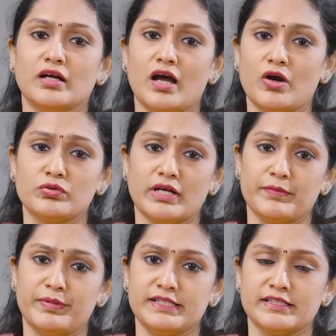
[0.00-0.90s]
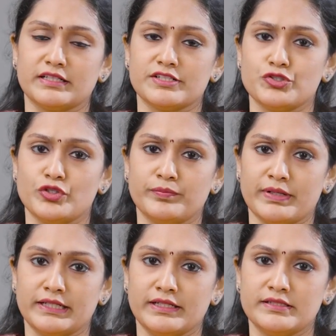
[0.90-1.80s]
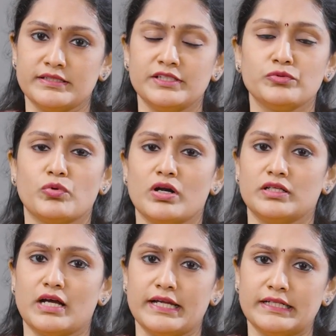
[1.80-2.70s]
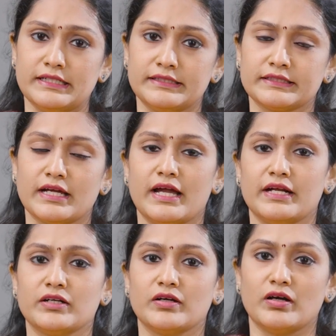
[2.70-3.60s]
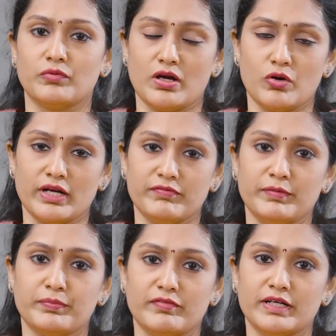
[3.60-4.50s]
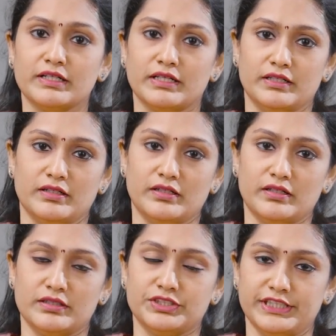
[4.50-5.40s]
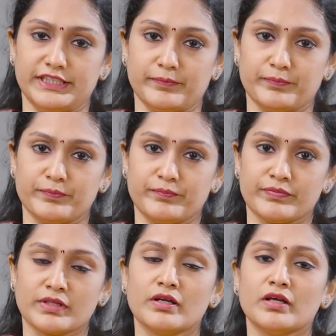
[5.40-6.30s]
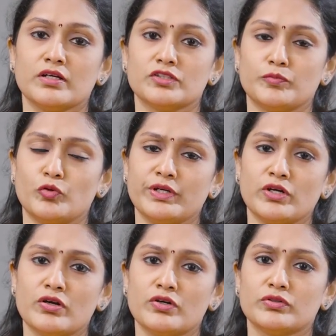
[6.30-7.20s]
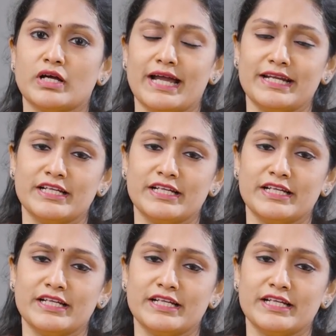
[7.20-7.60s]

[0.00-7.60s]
How diabetes occurs during pregnancy, what are the high risk, and how can we prevent GDM? So moving on to the high